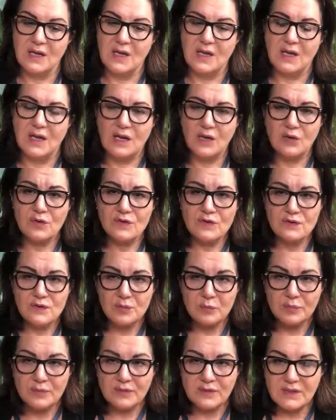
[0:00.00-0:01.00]
And I
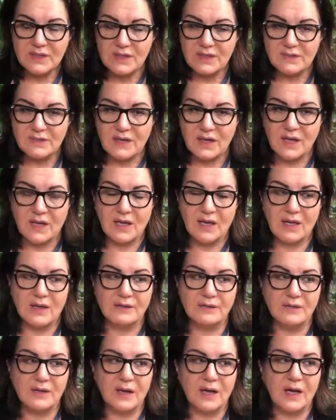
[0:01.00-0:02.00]
also believe I
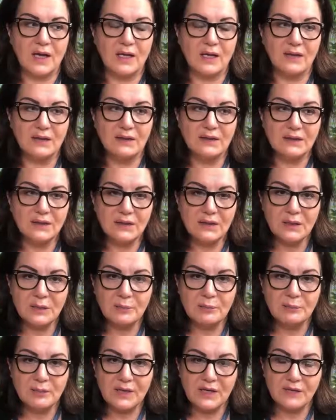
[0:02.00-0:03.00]
have a little
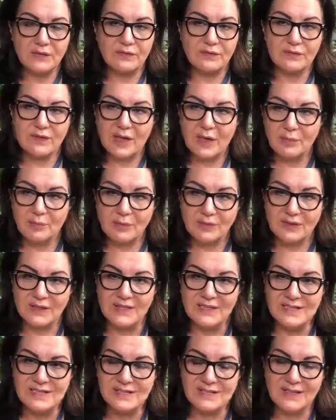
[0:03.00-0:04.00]
bit of rebel
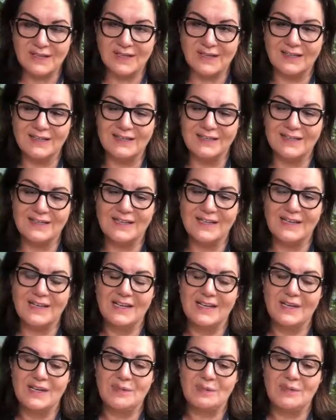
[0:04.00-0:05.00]
inside,
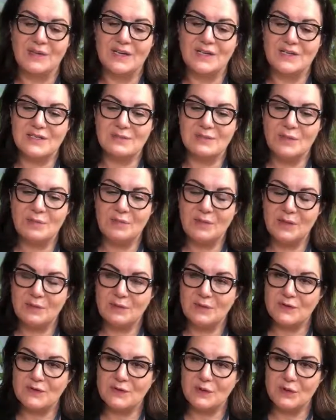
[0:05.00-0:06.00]
because when
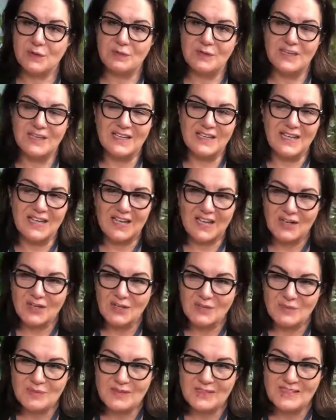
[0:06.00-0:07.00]
people tell me it
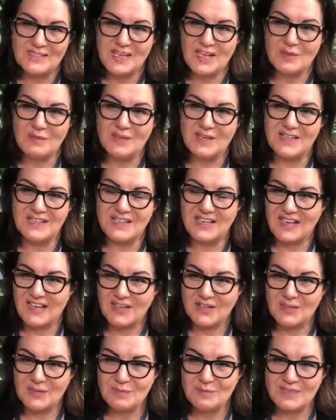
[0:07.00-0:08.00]

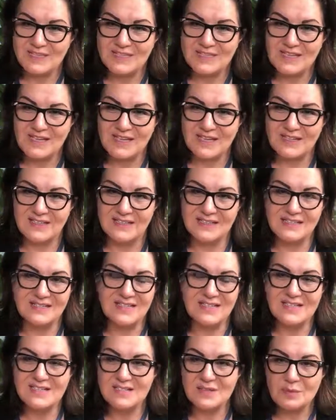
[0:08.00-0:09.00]
cannot be done,
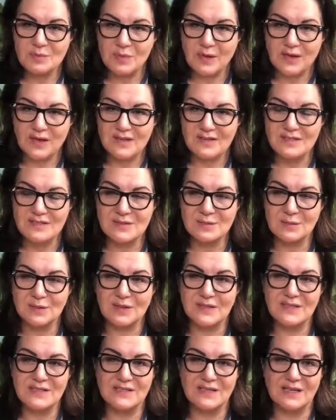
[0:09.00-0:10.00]
it isn't
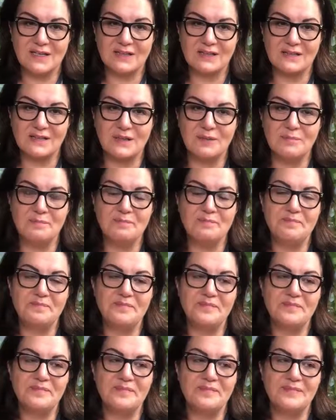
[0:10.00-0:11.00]
possible, I tell them,
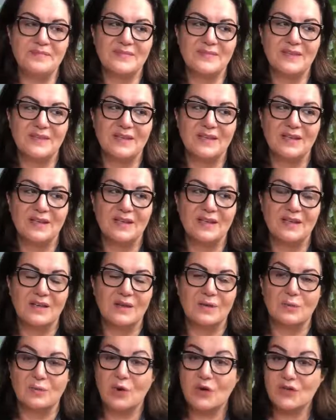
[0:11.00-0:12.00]

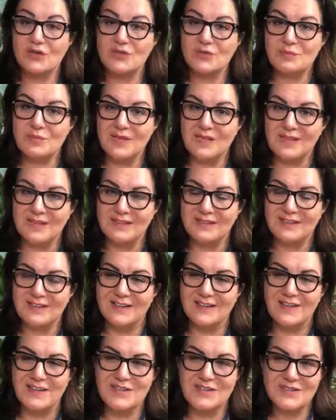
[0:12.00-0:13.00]
watch me,
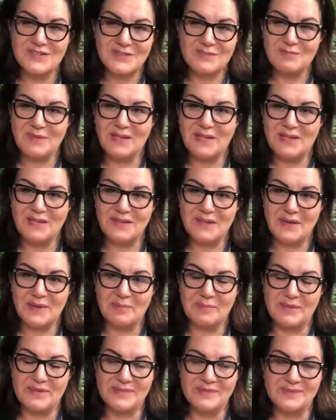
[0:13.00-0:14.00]
and I just make it
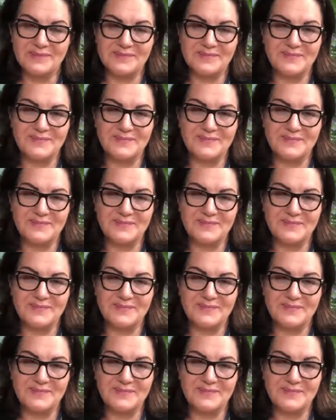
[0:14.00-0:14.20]
happen.